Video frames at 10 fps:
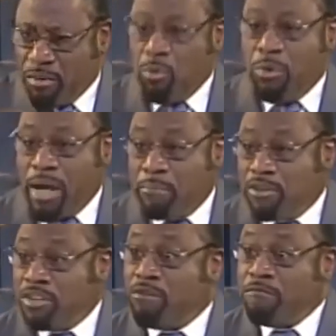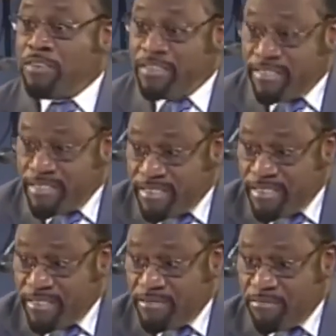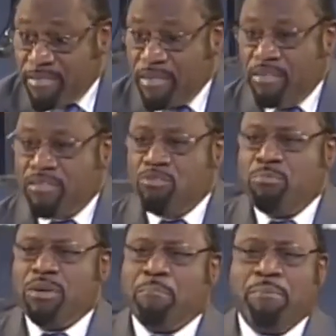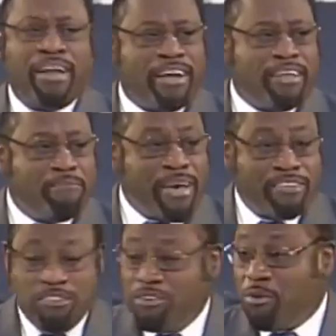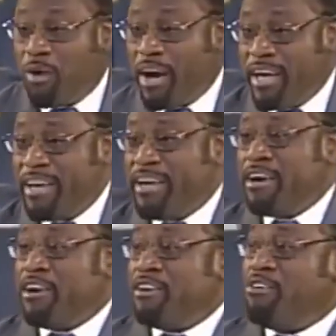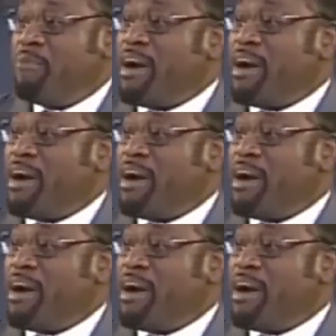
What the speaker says: would happen to your fists? You'd be a bloody mess. Do you know why? No matter